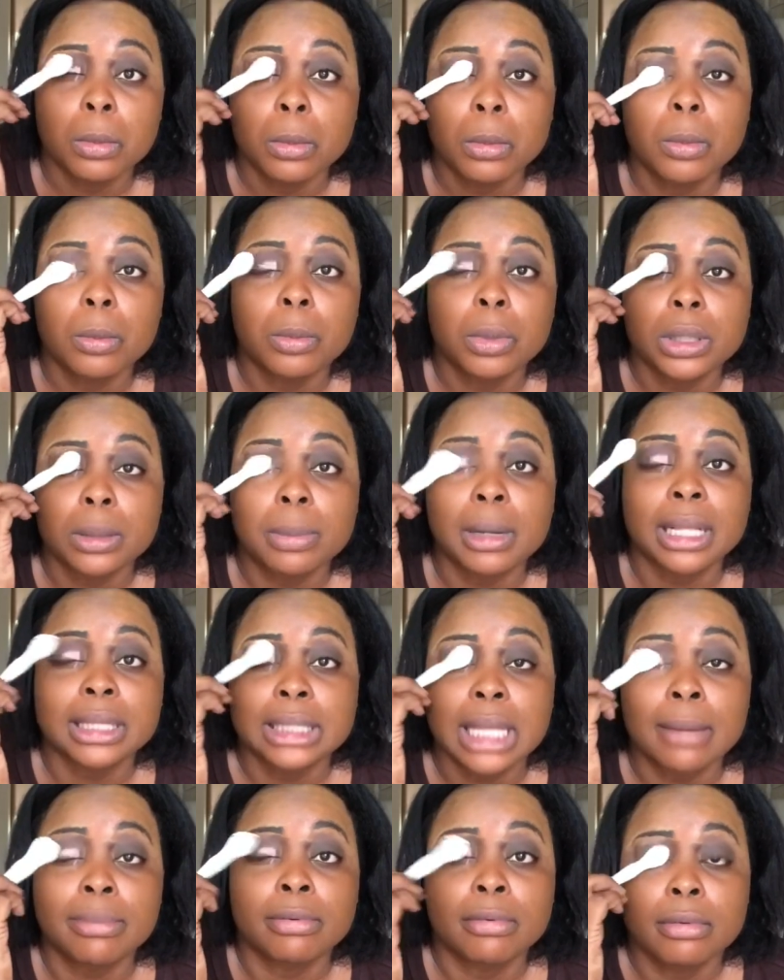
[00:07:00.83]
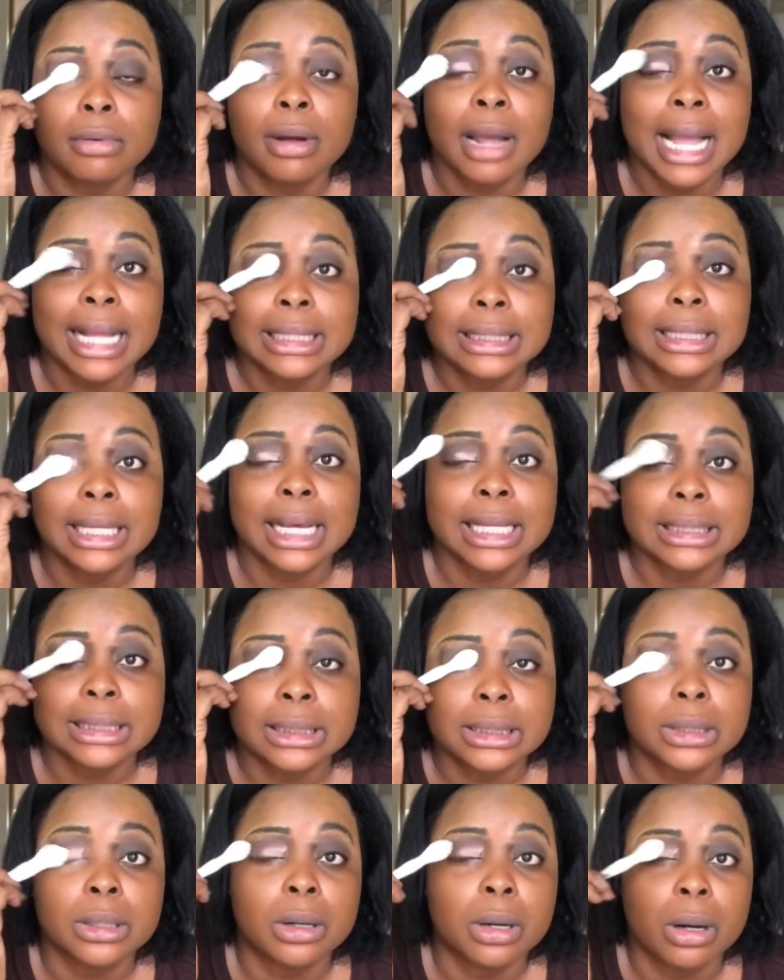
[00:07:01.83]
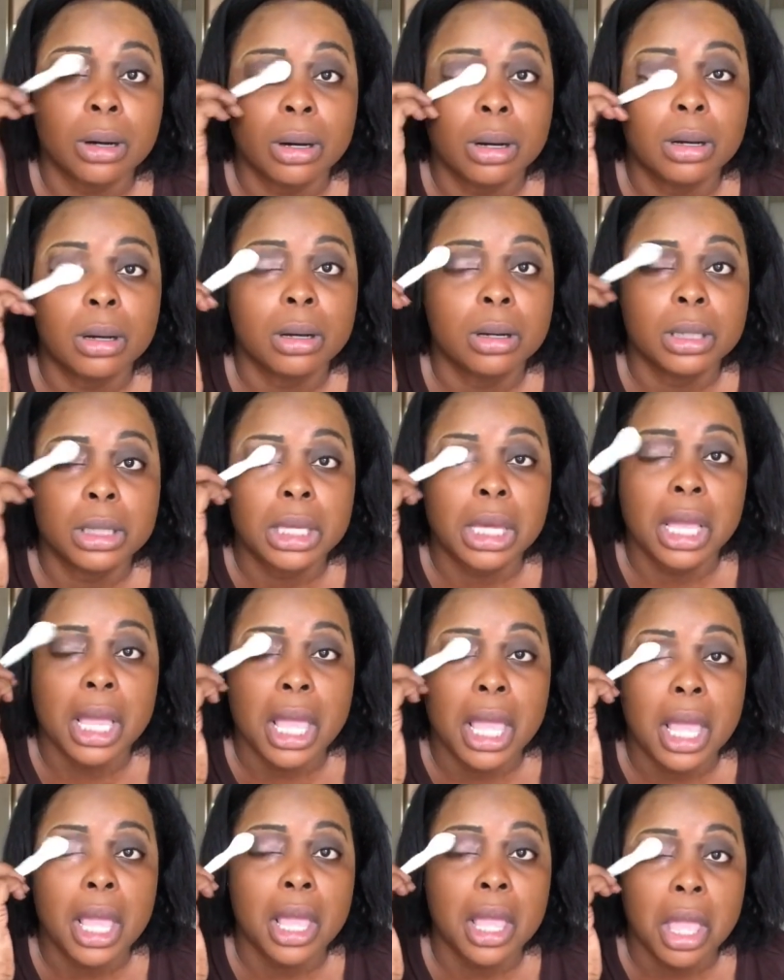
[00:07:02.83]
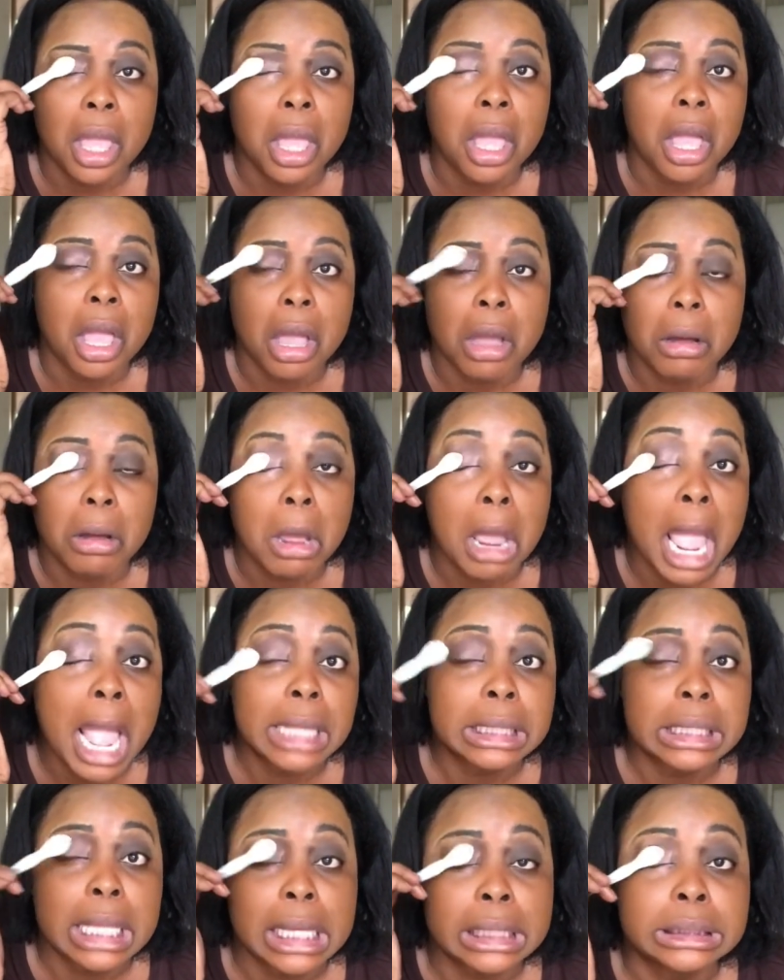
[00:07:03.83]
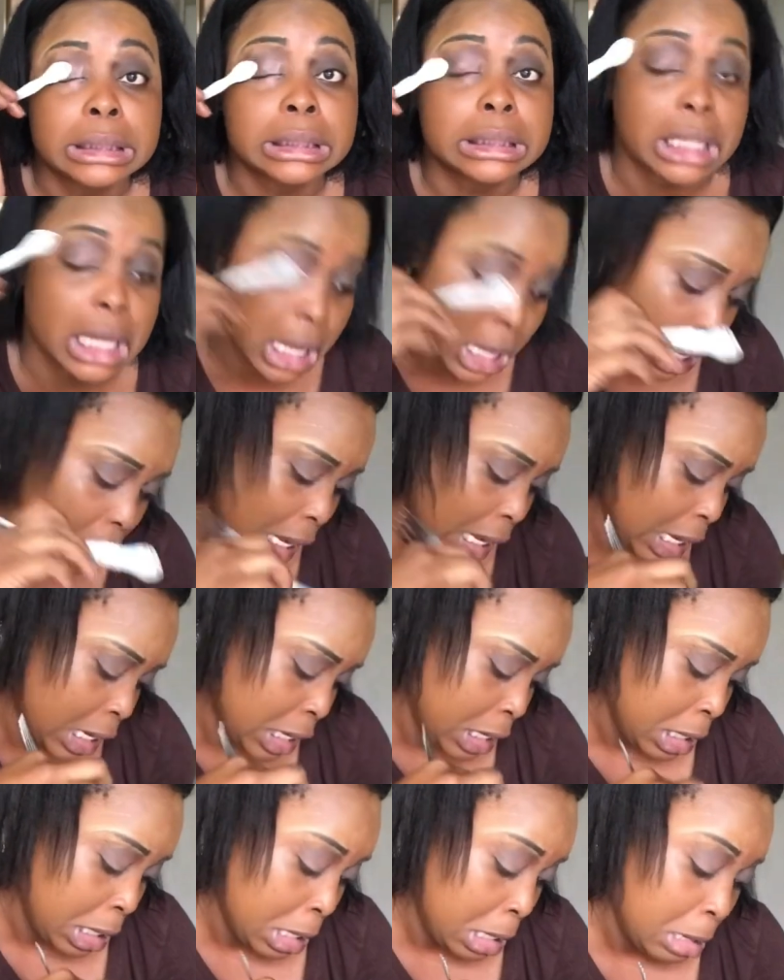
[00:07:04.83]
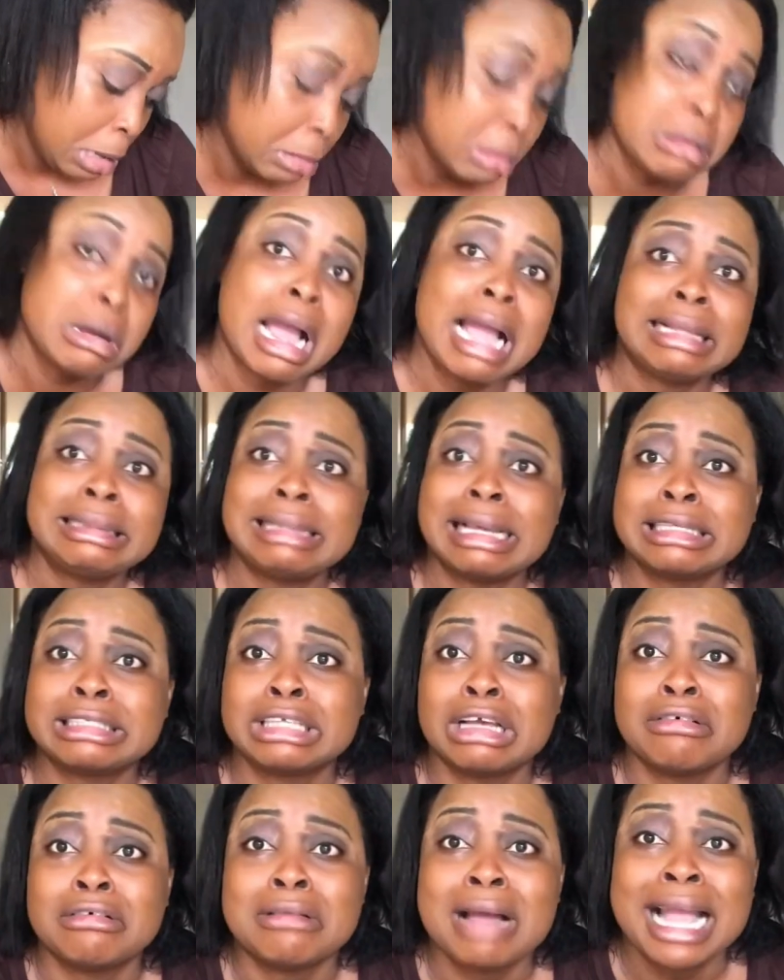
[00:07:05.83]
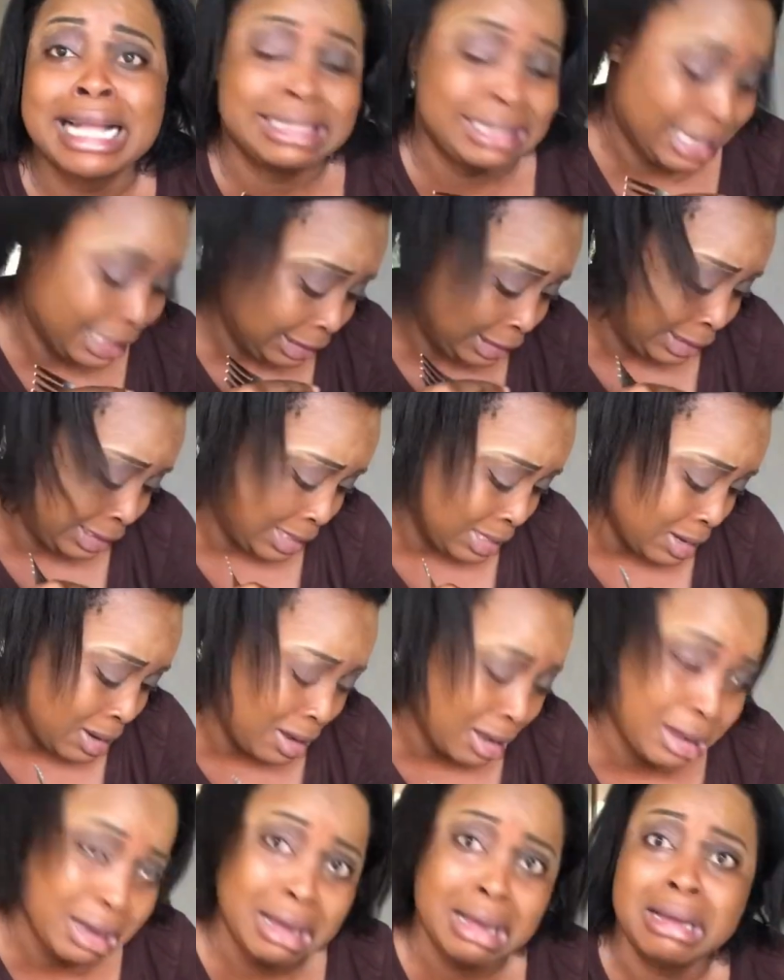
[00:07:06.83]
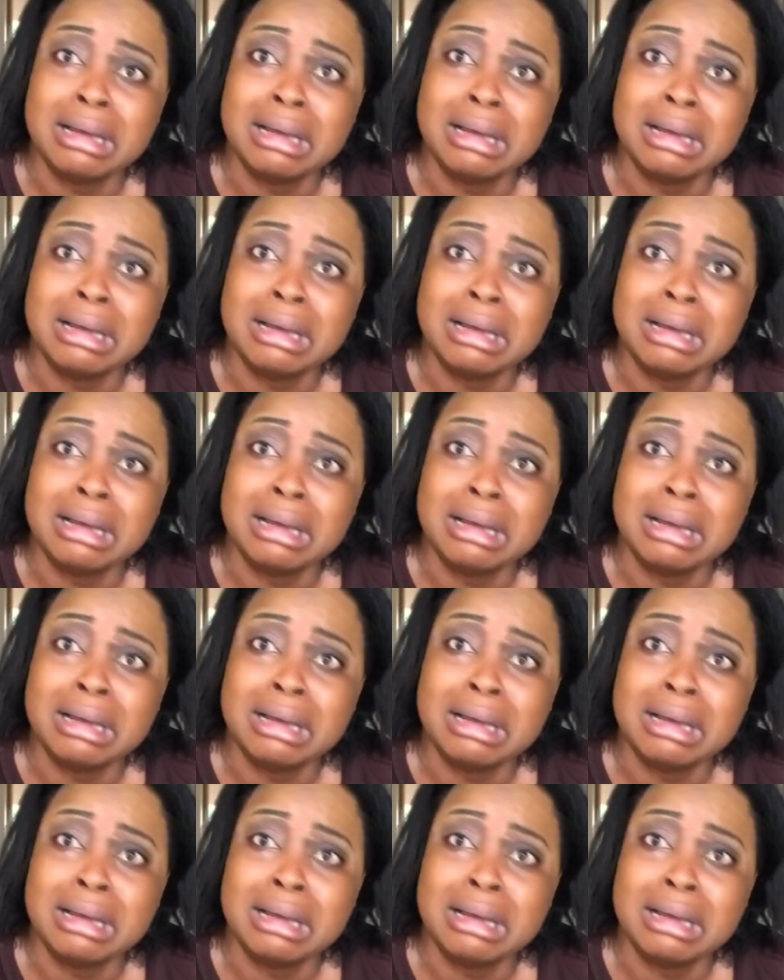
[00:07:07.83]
Put it on top right here so. Yeah. Right here so. Right here so. Right here so.